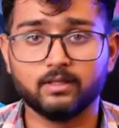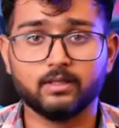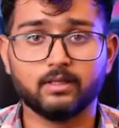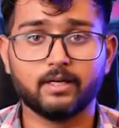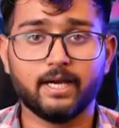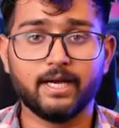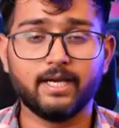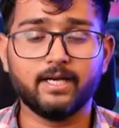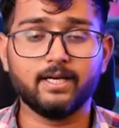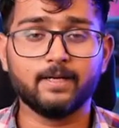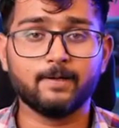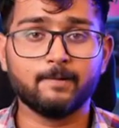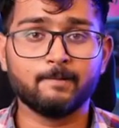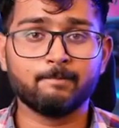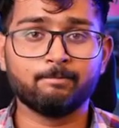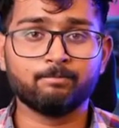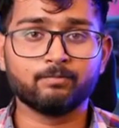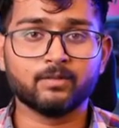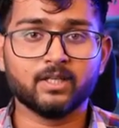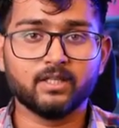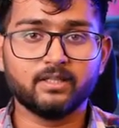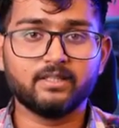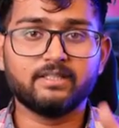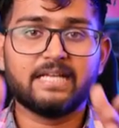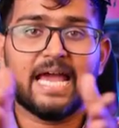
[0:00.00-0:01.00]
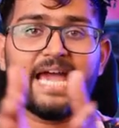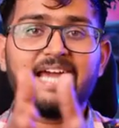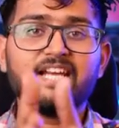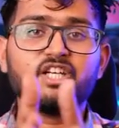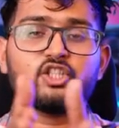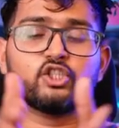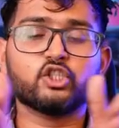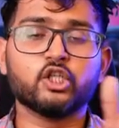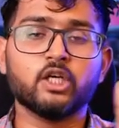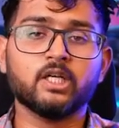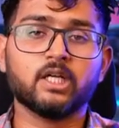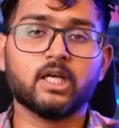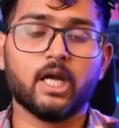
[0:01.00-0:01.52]
right?
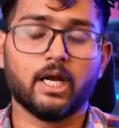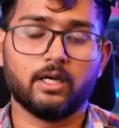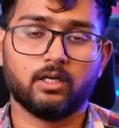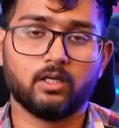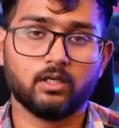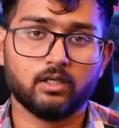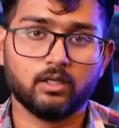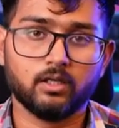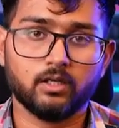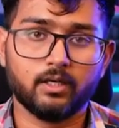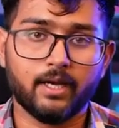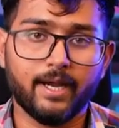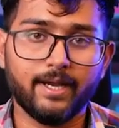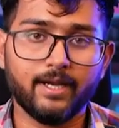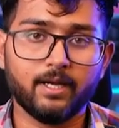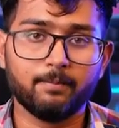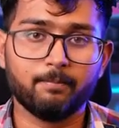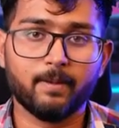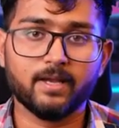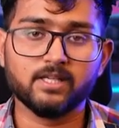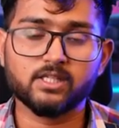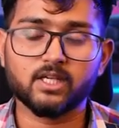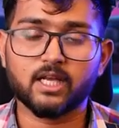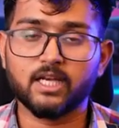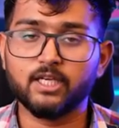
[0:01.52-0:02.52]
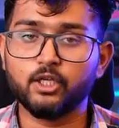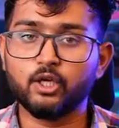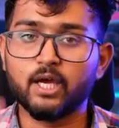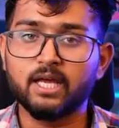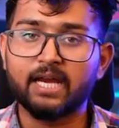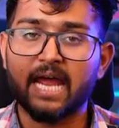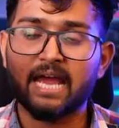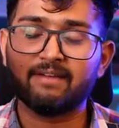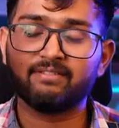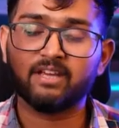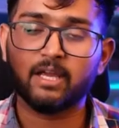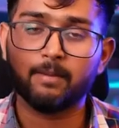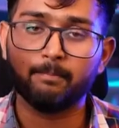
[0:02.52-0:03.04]
Direction cut, right? Basically you are
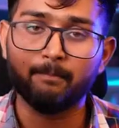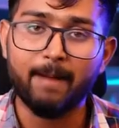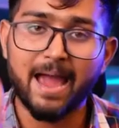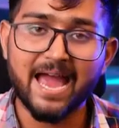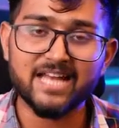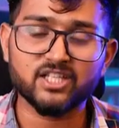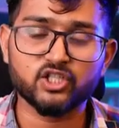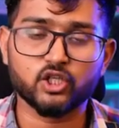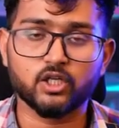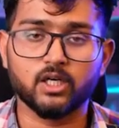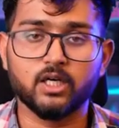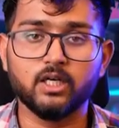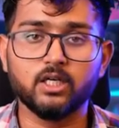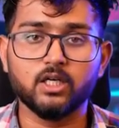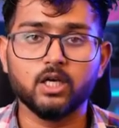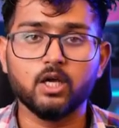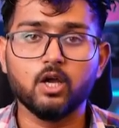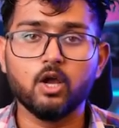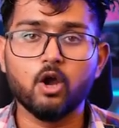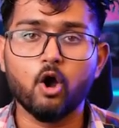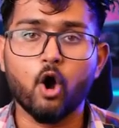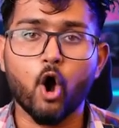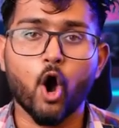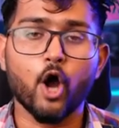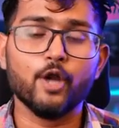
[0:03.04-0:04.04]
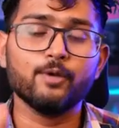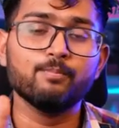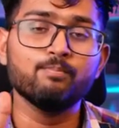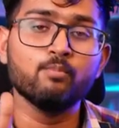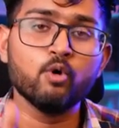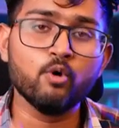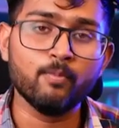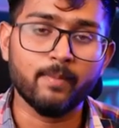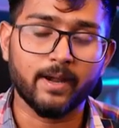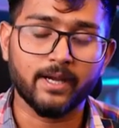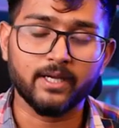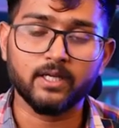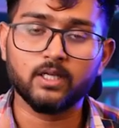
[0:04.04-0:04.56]
having a match cut on
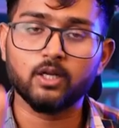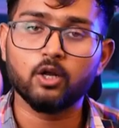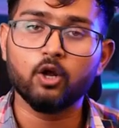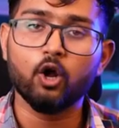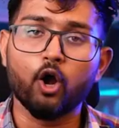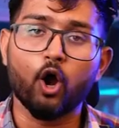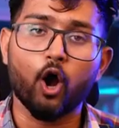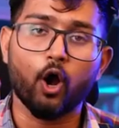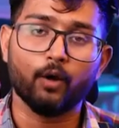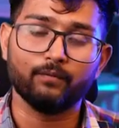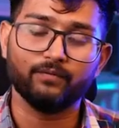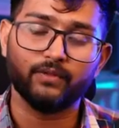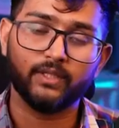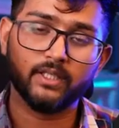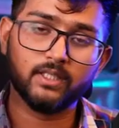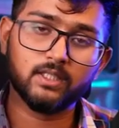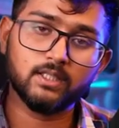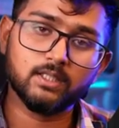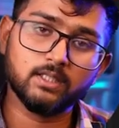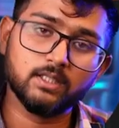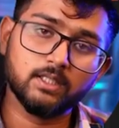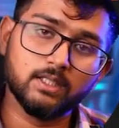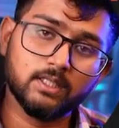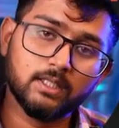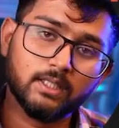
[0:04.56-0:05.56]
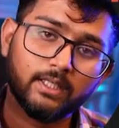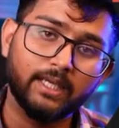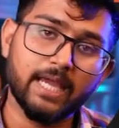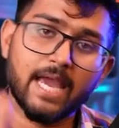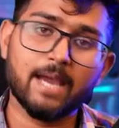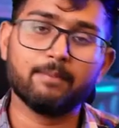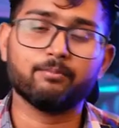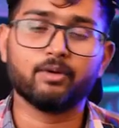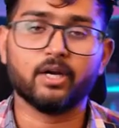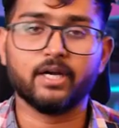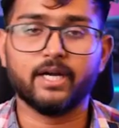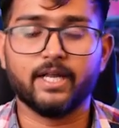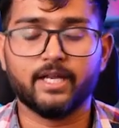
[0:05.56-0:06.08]
movement of the
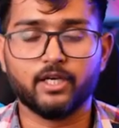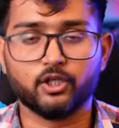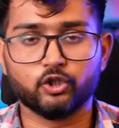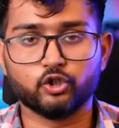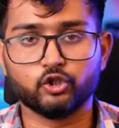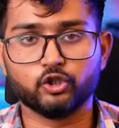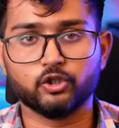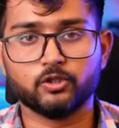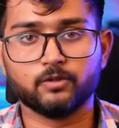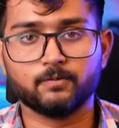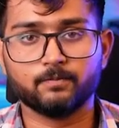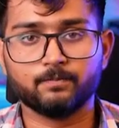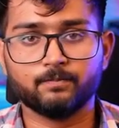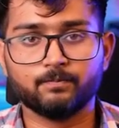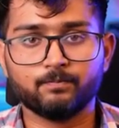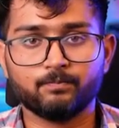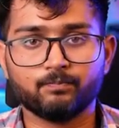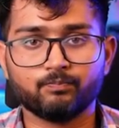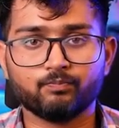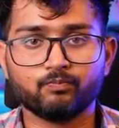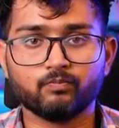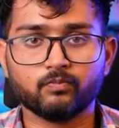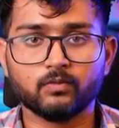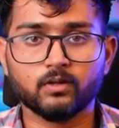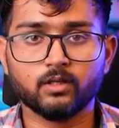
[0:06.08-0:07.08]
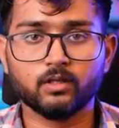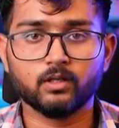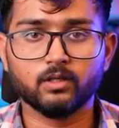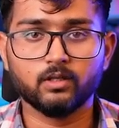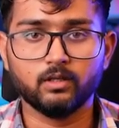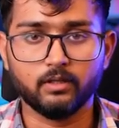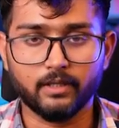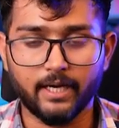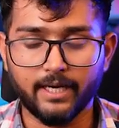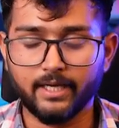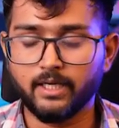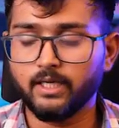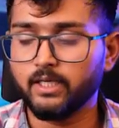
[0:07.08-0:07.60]
camera direction,
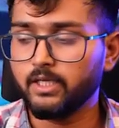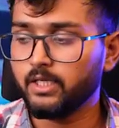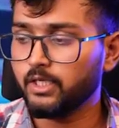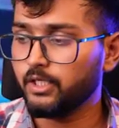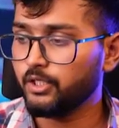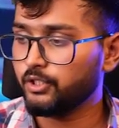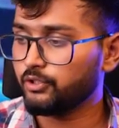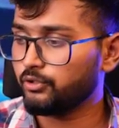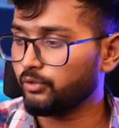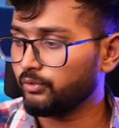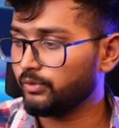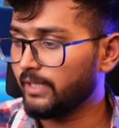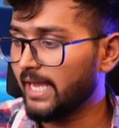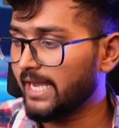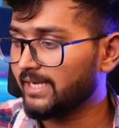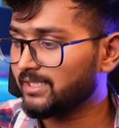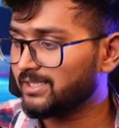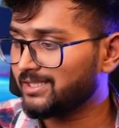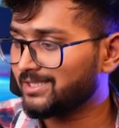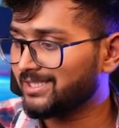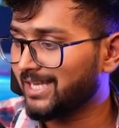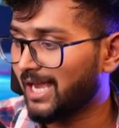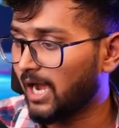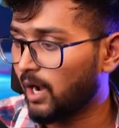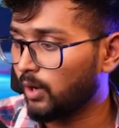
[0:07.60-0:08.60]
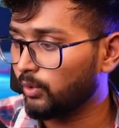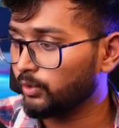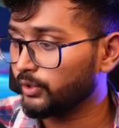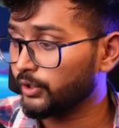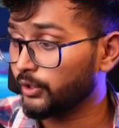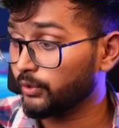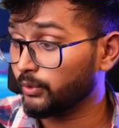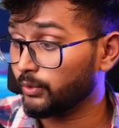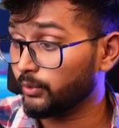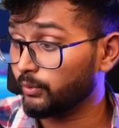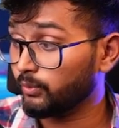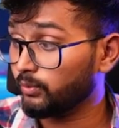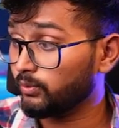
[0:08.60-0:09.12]
right? So that's how
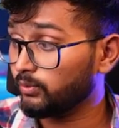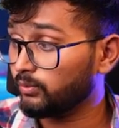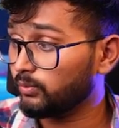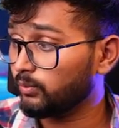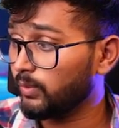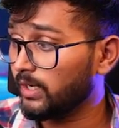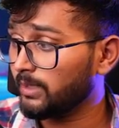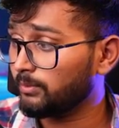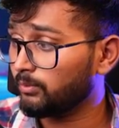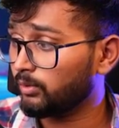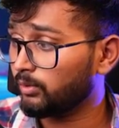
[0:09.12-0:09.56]
you do one